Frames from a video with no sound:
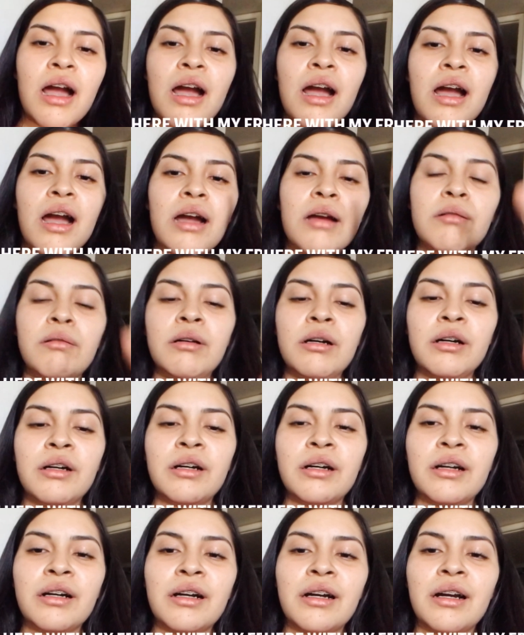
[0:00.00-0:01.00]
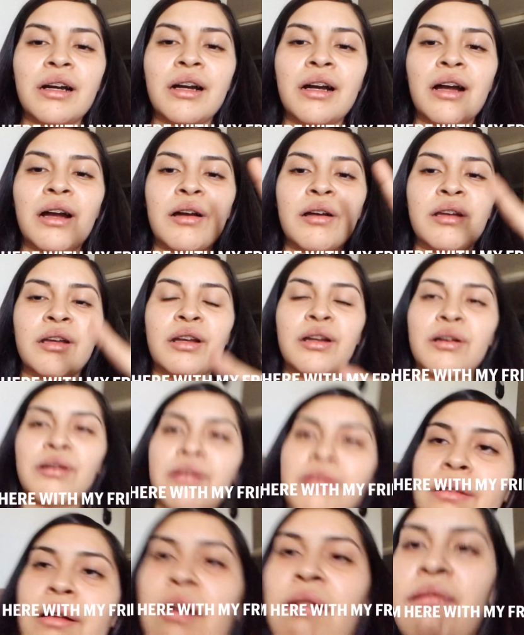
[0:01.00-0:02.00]
But I'm here with
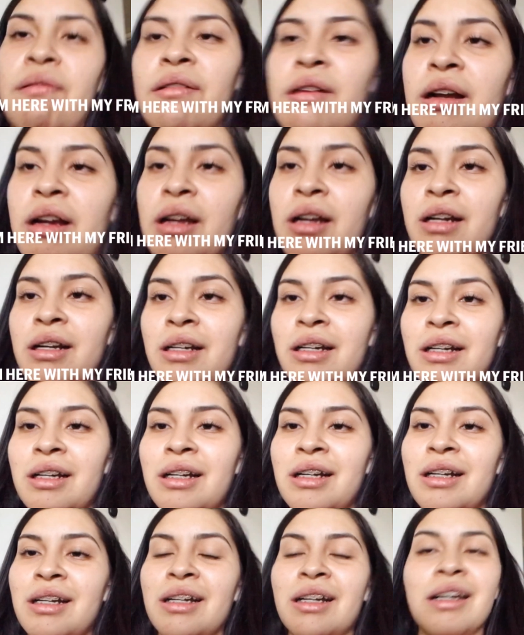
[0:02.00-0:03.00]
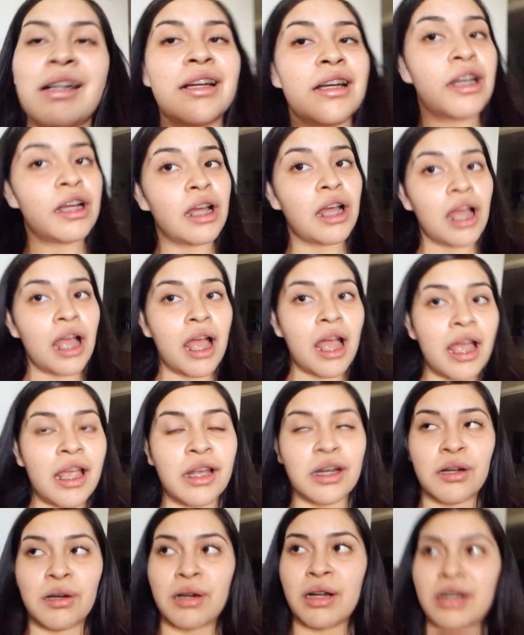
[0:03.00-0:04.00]
my friend. You
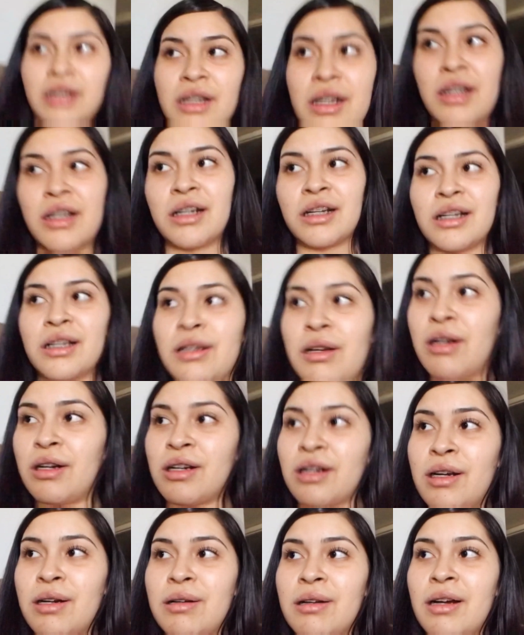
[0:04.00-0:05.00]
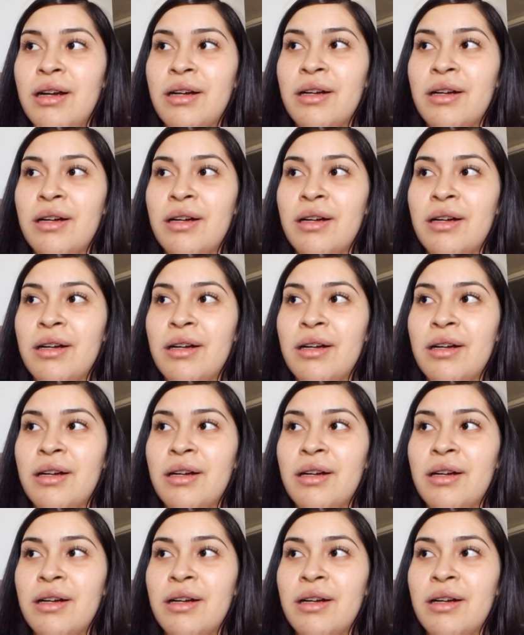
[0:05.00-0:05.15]
don't You understand?